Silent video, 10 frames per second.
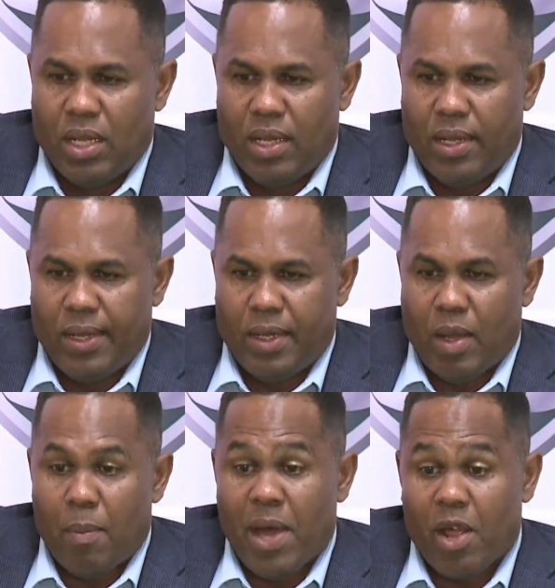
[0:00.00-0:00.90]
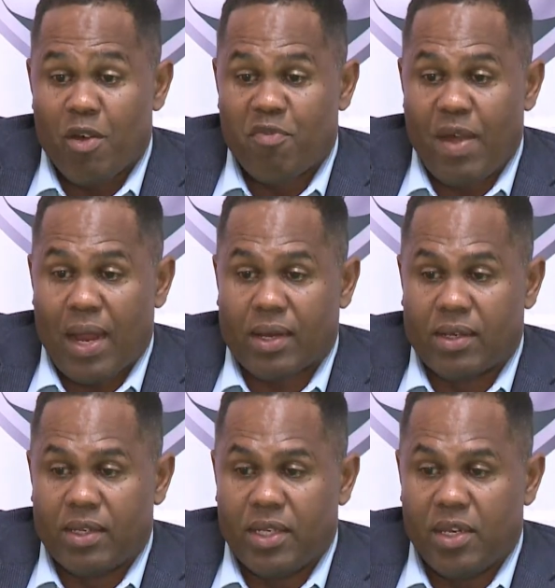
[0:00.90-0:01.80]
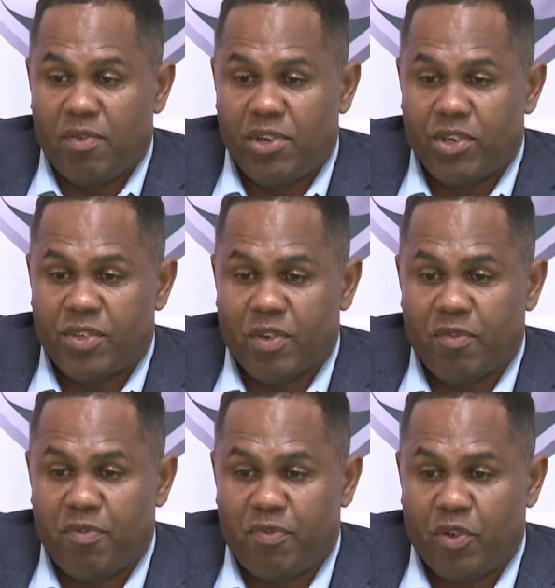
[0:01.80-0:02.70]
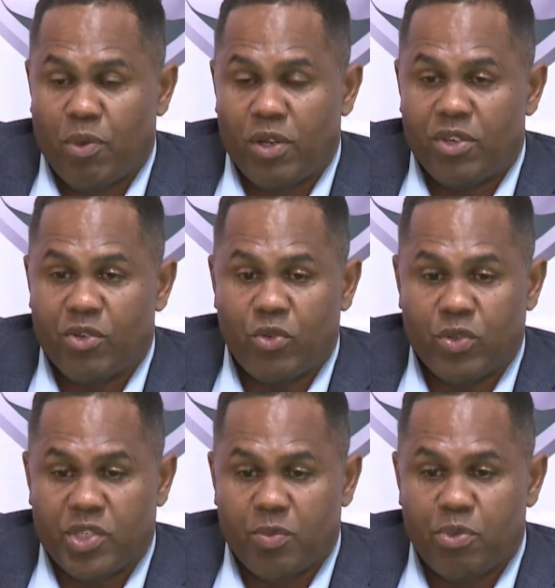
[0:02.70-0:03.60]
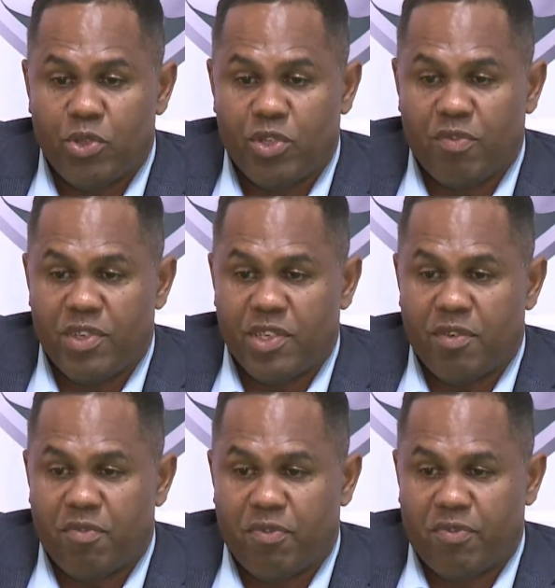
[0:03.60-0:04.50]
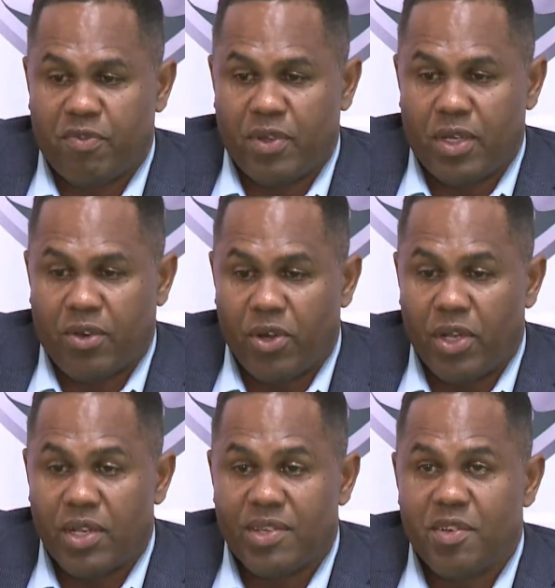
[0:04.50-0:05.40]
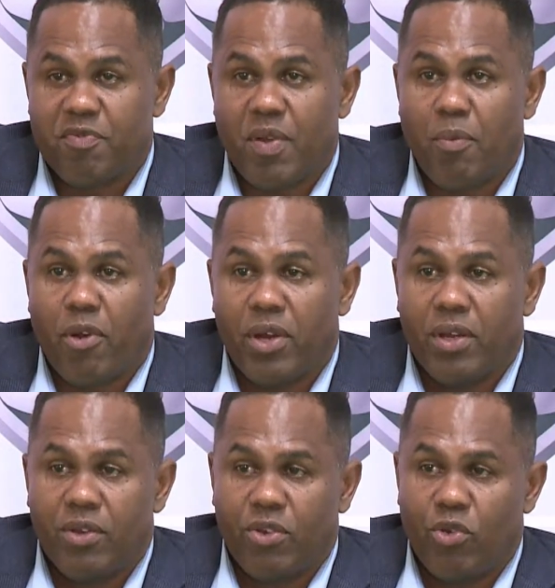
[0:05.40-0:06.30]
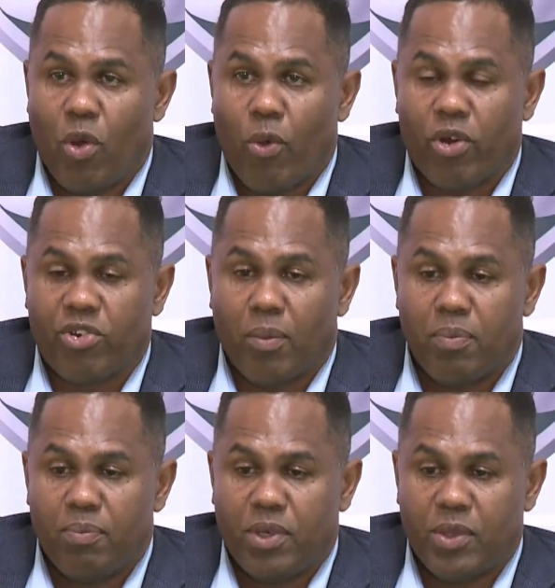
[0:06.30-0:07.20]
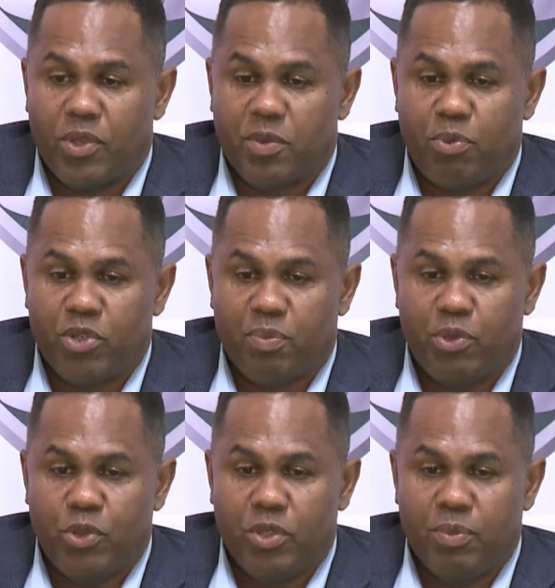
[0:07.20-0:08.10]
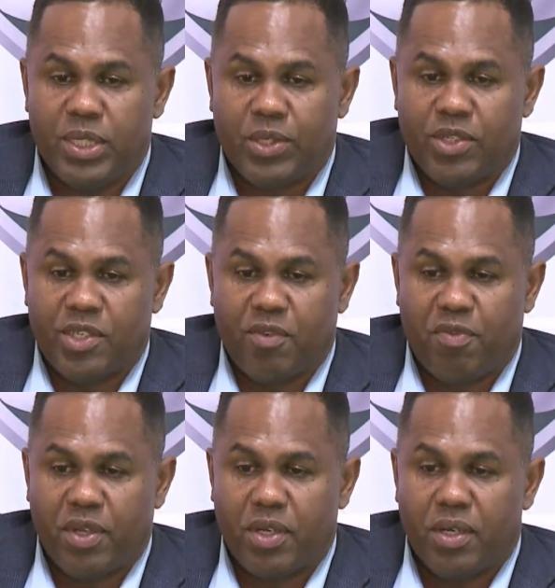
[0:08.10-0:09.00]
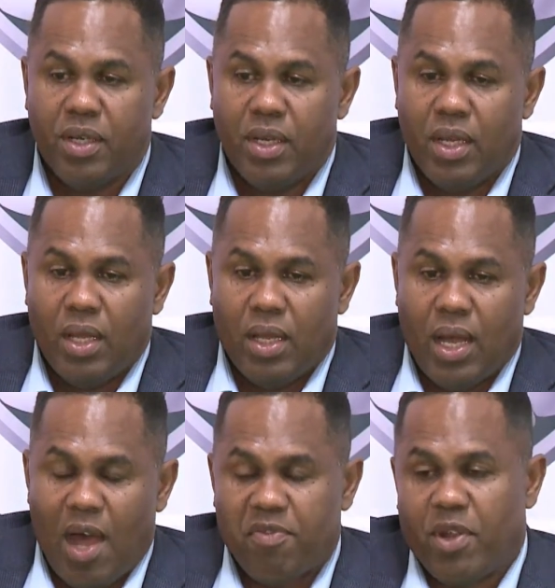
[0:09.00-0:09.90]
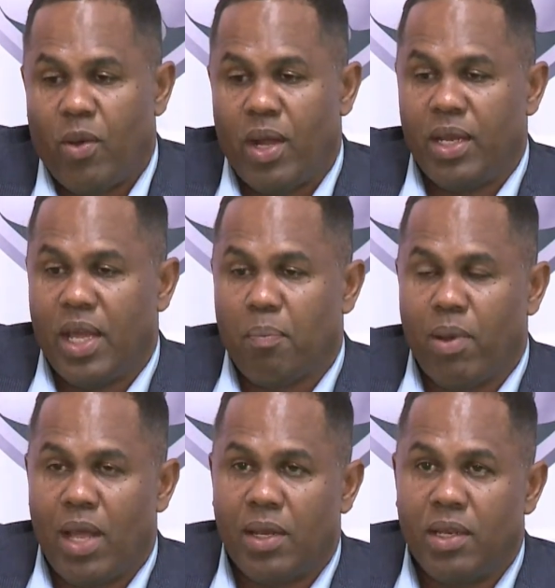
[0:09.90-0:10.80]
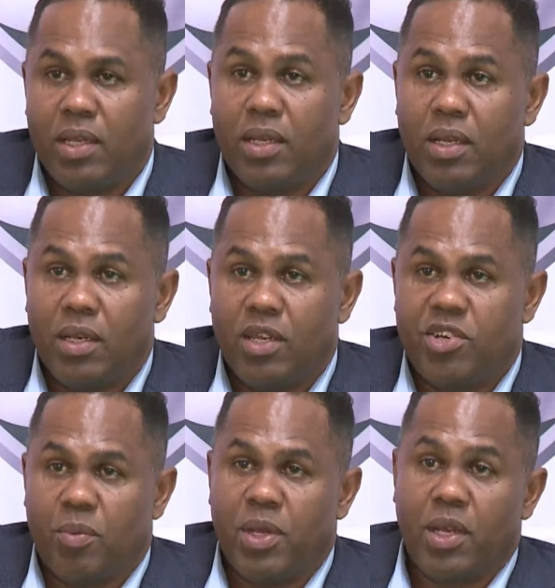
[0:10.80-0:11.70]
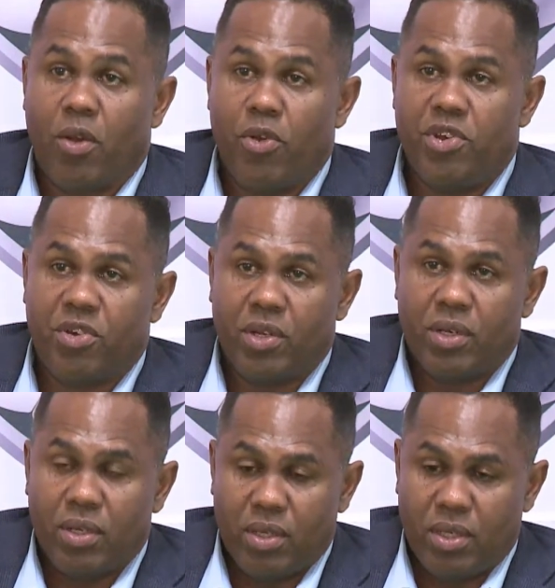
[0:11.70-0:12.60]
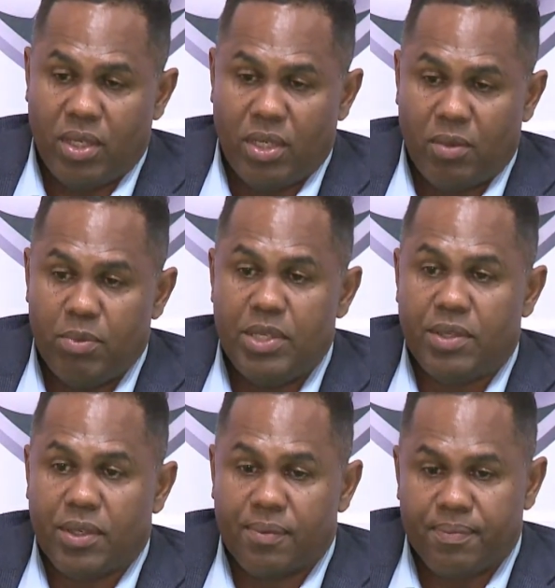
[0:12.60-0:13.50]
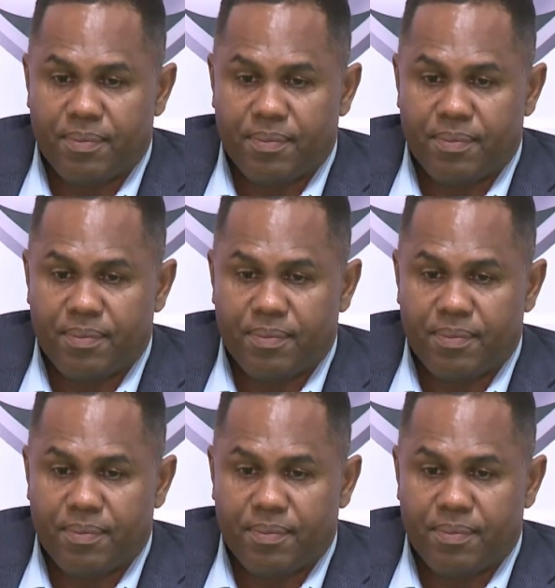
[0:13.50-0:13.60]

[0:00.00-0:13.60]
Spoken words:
A matter of fact, the individuals from football in schools were supposed to visit Grenada since February to do a workshop, but it was postponed because they figure after a while they had planned the Jamaica regional meeting.